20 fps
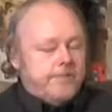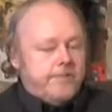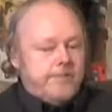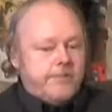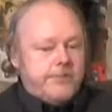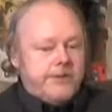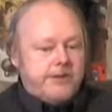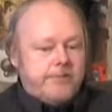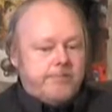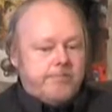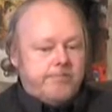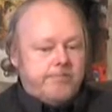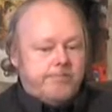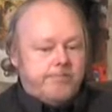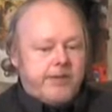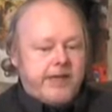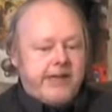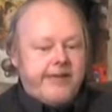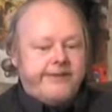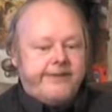They're
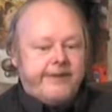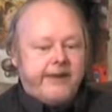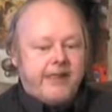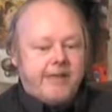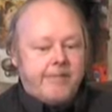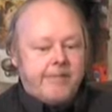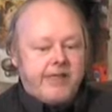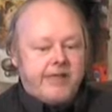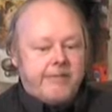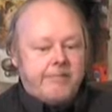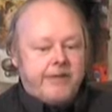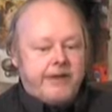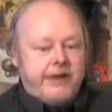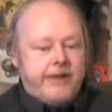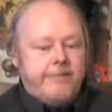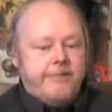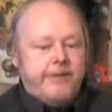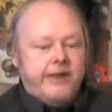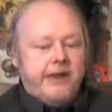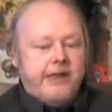basically being
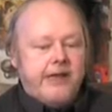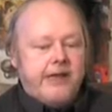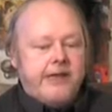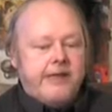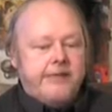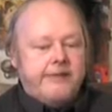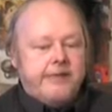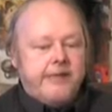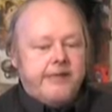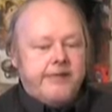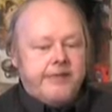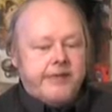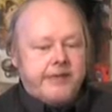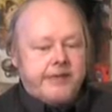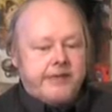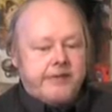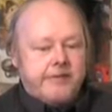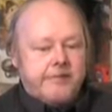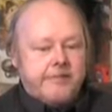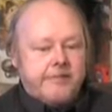manipulated. They
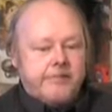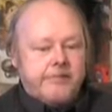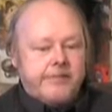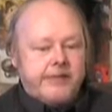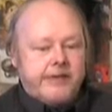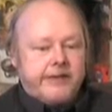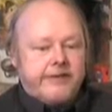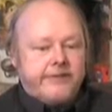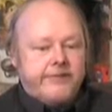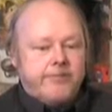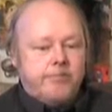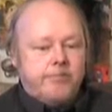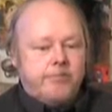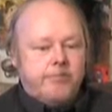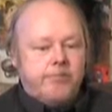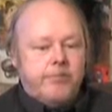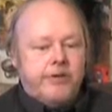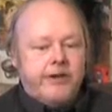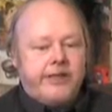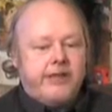think they can
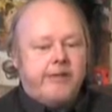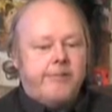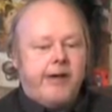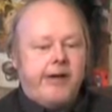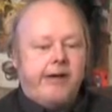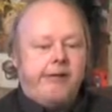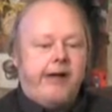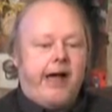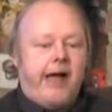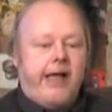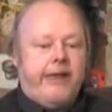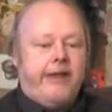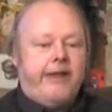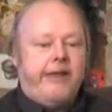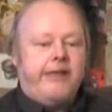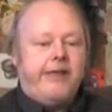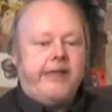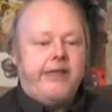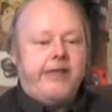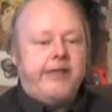bring about
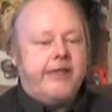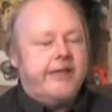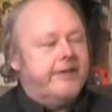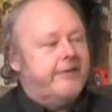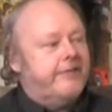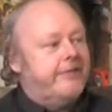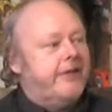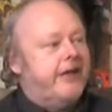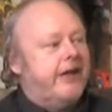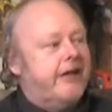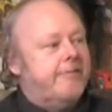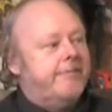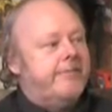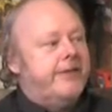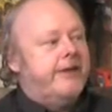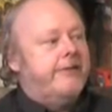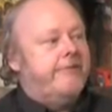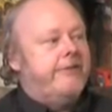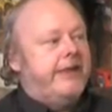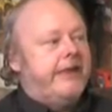anarchy, and that would
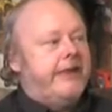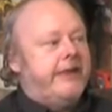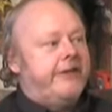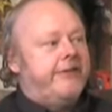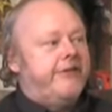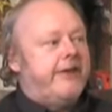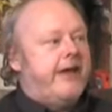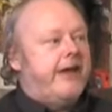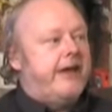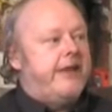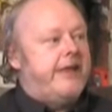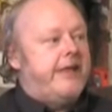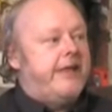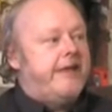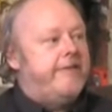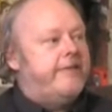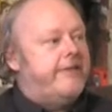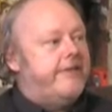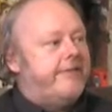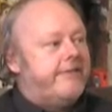be a really good
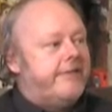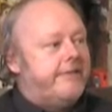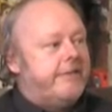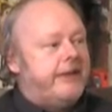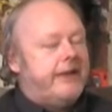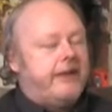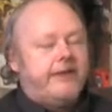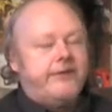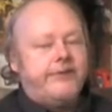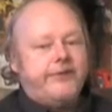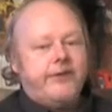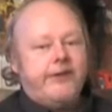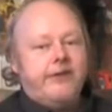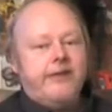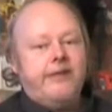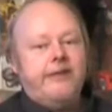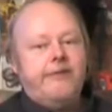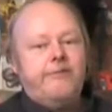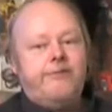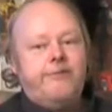idea if there were sort
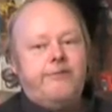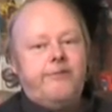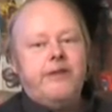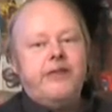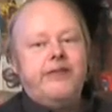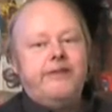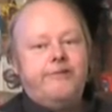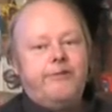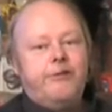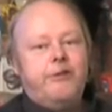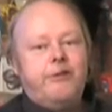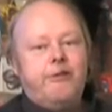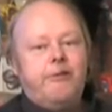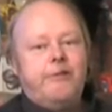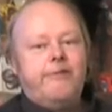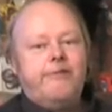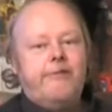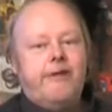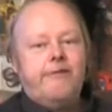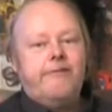of free for
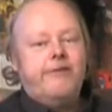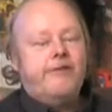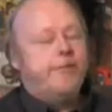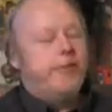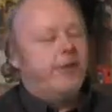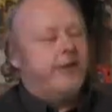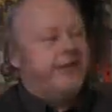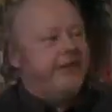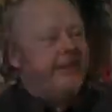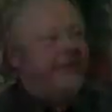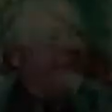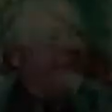all for everybody and